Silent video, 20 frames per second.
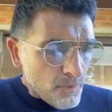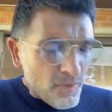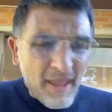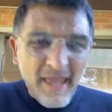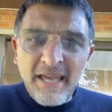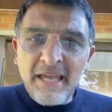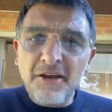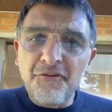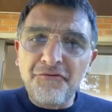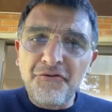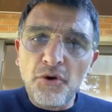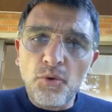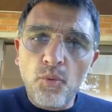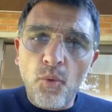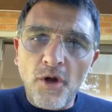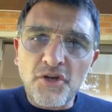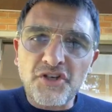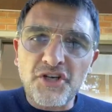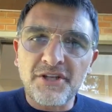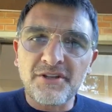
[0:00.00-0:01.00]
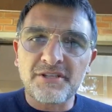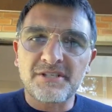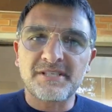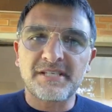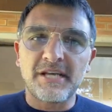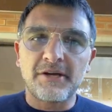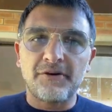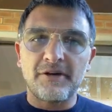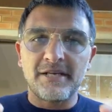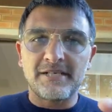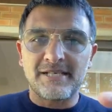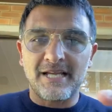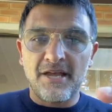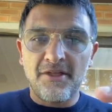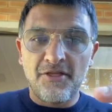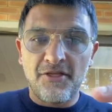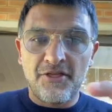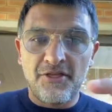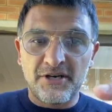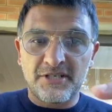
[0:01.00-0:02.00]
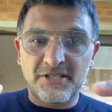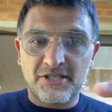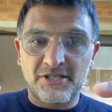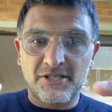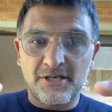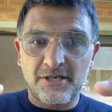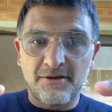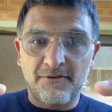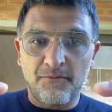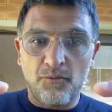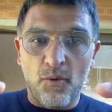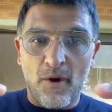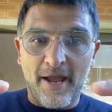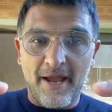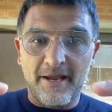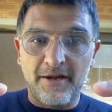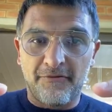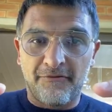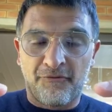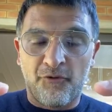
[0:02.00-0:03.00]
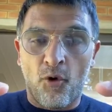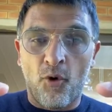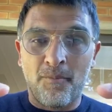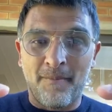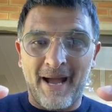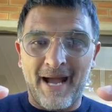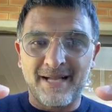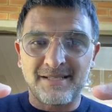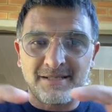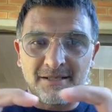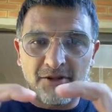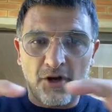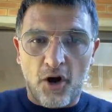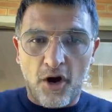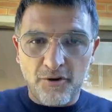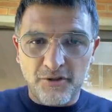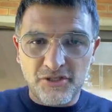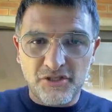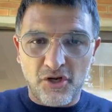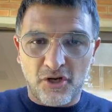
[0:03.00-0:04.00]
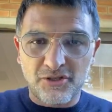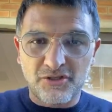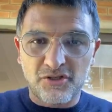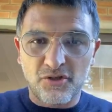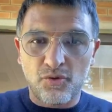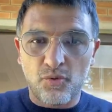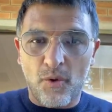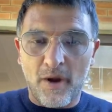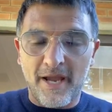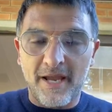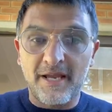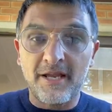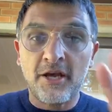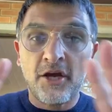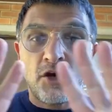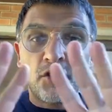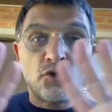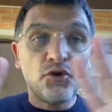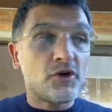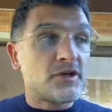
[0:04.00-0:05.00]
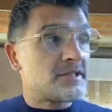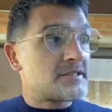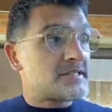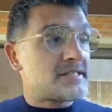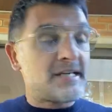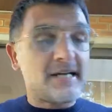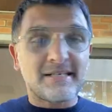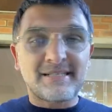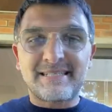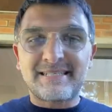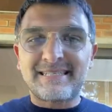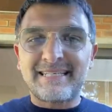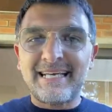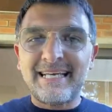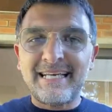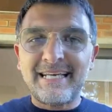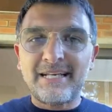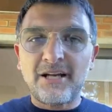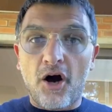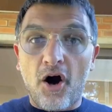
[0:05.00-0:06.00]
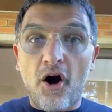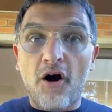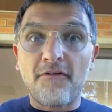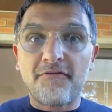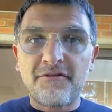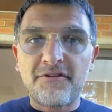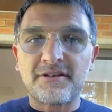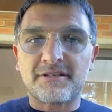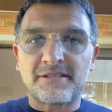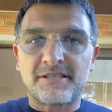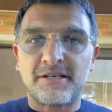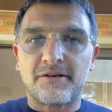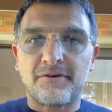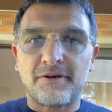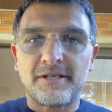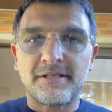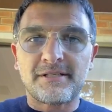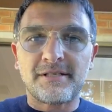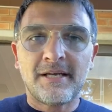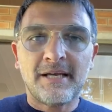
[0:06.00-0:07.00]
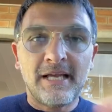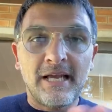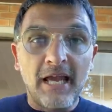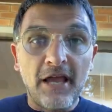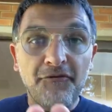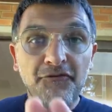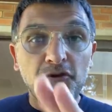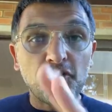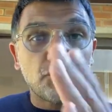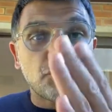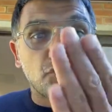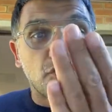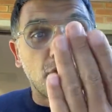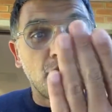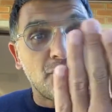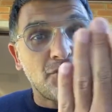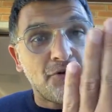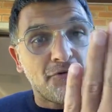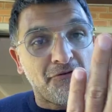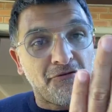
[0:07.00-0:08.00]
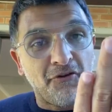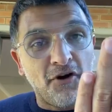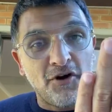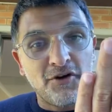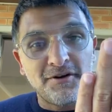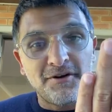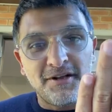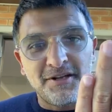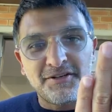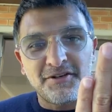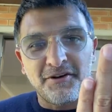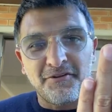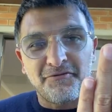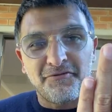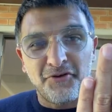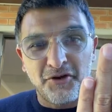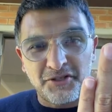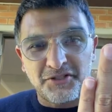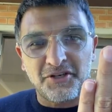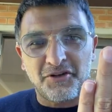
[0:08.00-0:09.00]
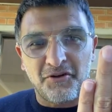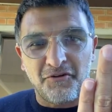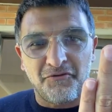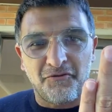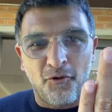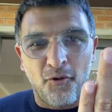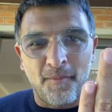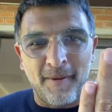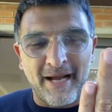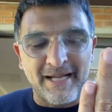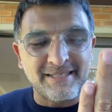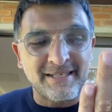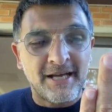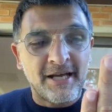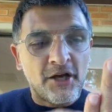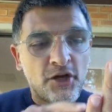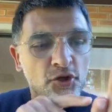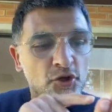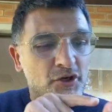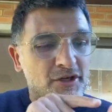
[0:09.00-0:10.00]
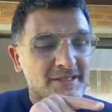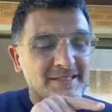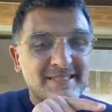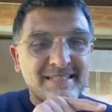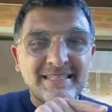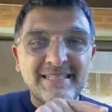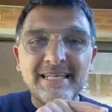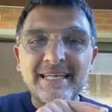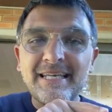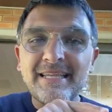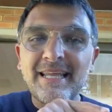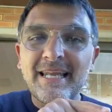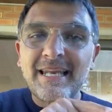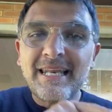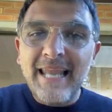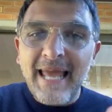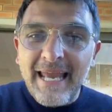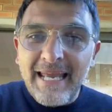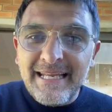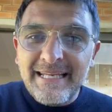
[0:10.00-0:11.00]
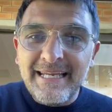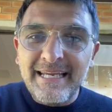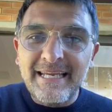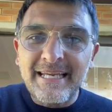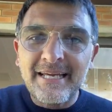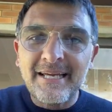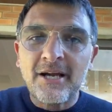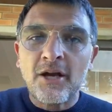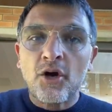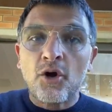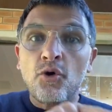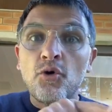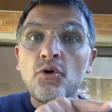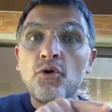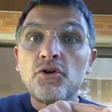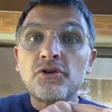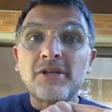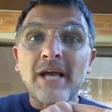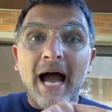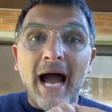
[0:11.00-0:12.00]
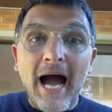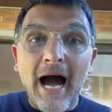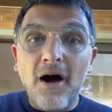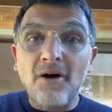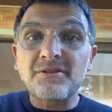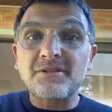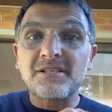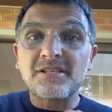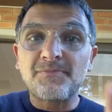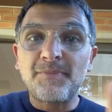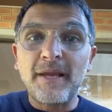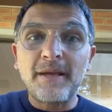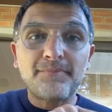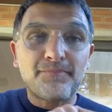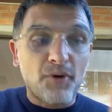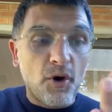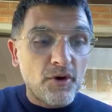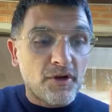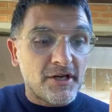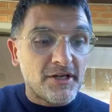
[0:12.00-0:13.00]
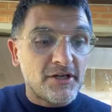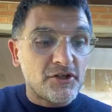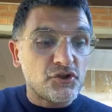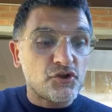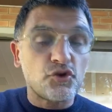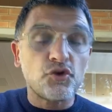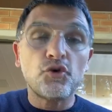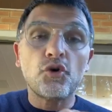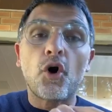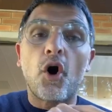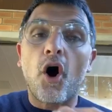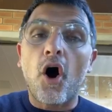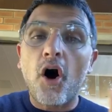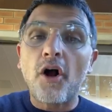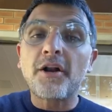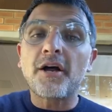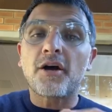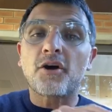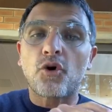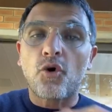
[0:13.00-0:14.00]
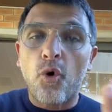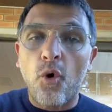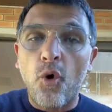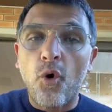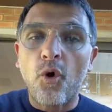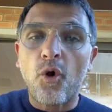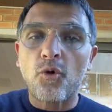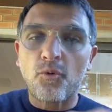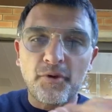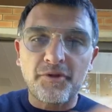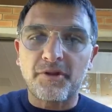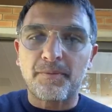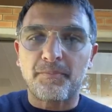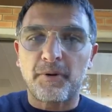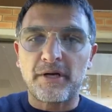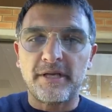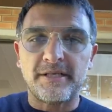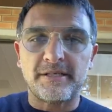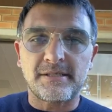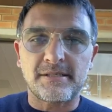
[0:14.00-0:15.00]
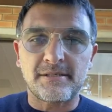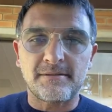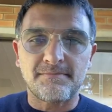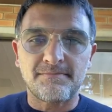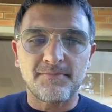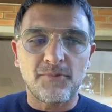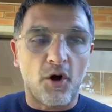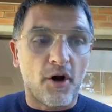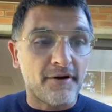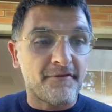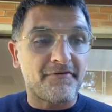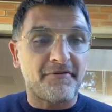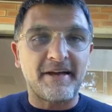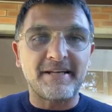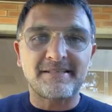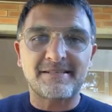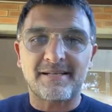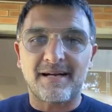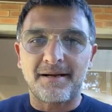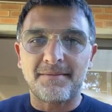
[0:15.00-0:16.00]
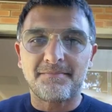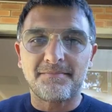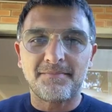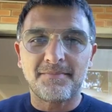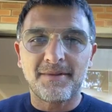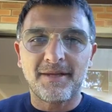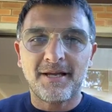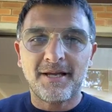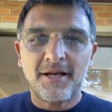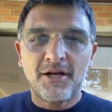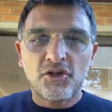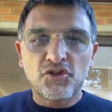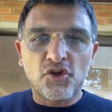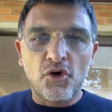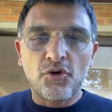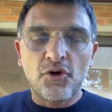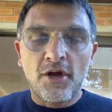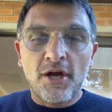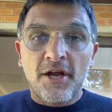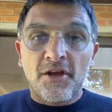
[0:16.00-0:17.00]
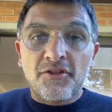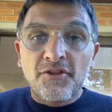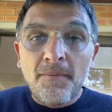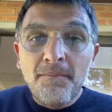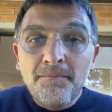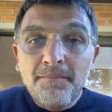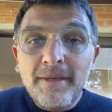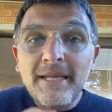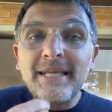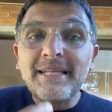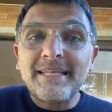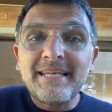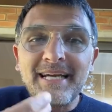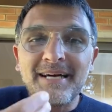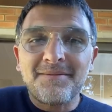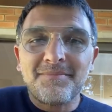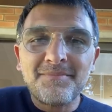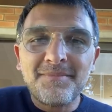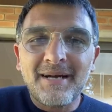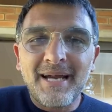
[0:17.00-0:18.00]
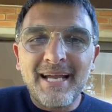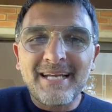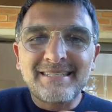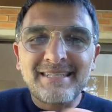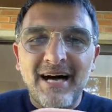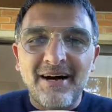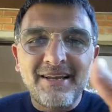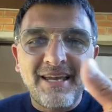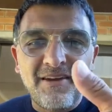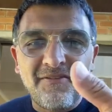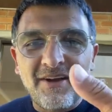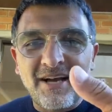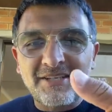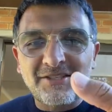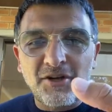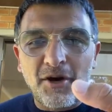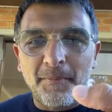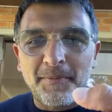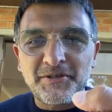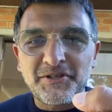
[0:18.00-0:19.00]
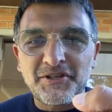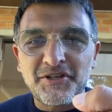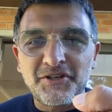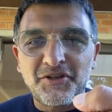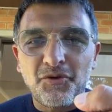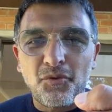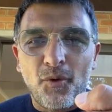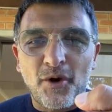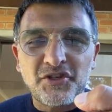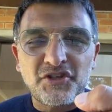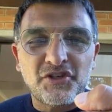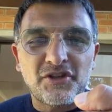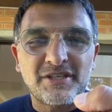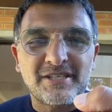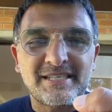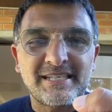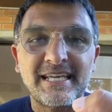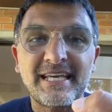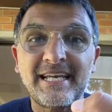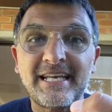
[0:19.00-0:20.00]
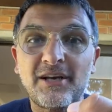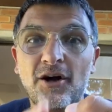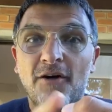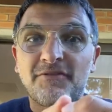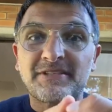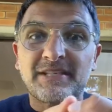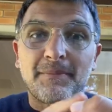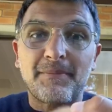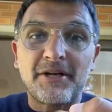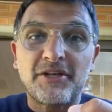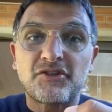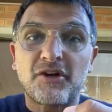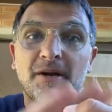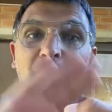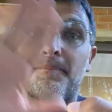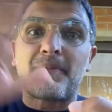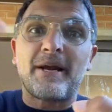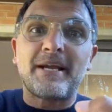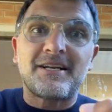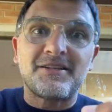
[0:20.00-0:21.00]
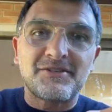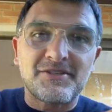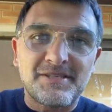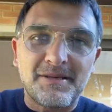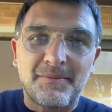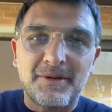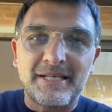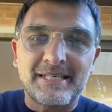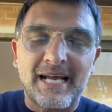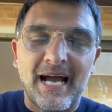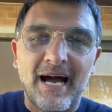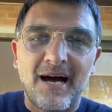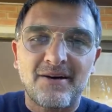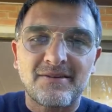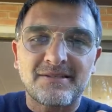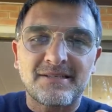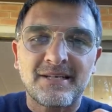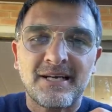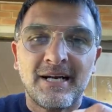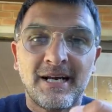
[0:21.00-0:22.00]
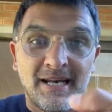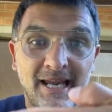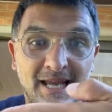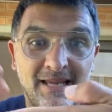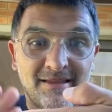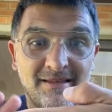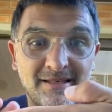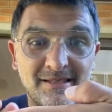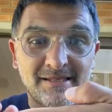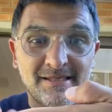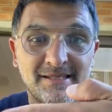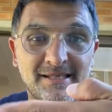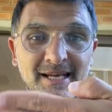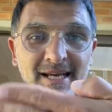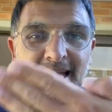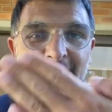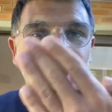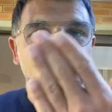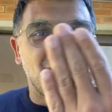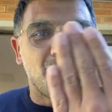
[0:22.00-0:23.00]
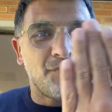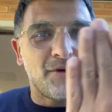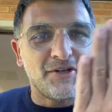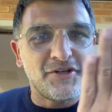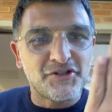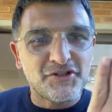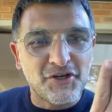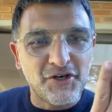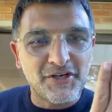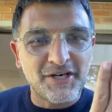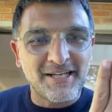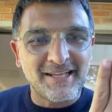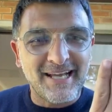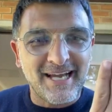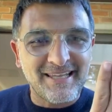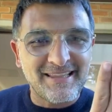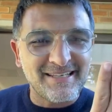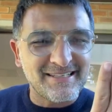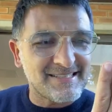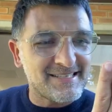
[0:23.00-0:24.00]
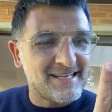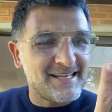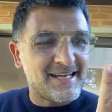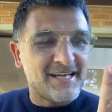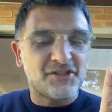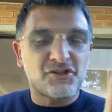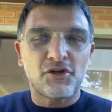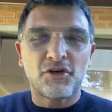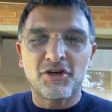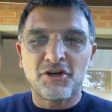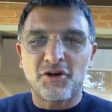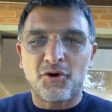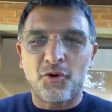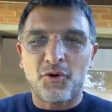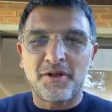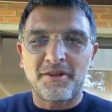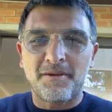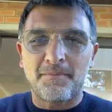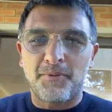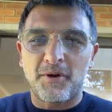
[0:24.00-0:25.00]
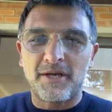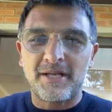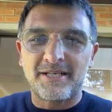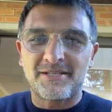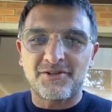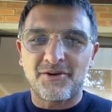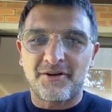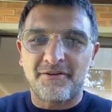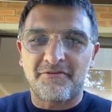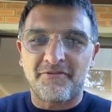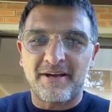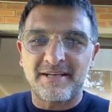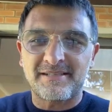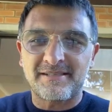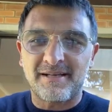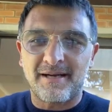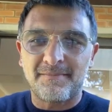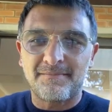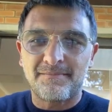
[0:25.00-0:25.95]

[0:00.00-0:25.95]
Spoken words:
if you're watching the series in this way, a format, in the horizontal way, you can see a scene of the series. If you turn your phone into a vertical format, you can see the lady whose house is being broken into on a call with the police on FaceTime. So the medium is now giving us an opportunity to watch the scene of somebody trying to break into somebody's house like this. And then when you turn it like this, it's her calling the police on FaceTime.